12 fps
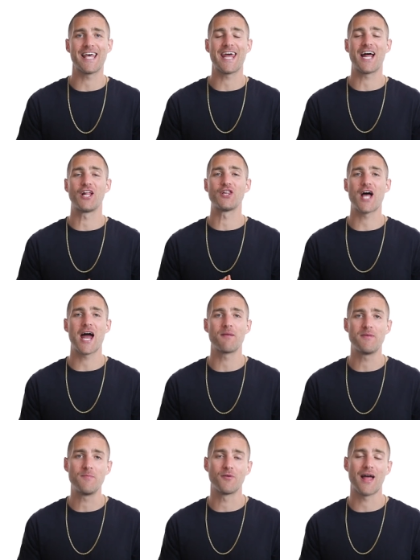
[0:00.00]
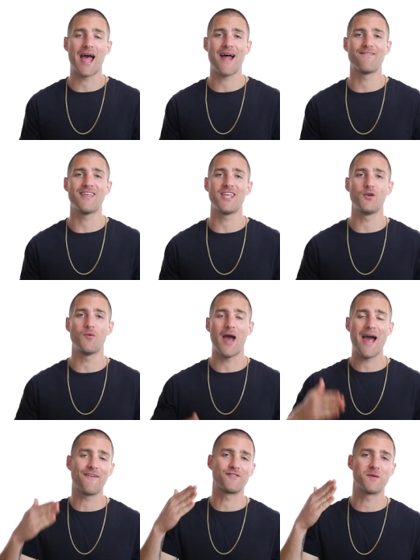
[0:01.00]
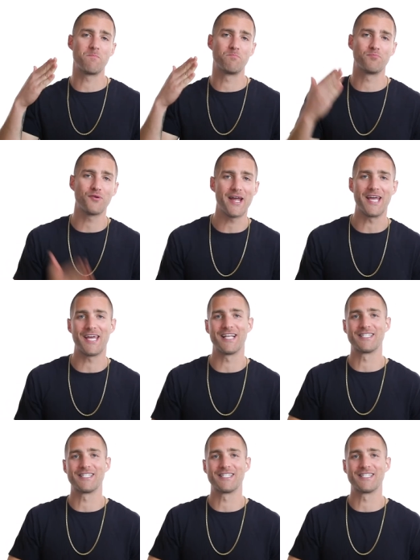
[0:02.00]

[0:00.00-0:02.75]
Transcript: that a lot of people have that you have to break.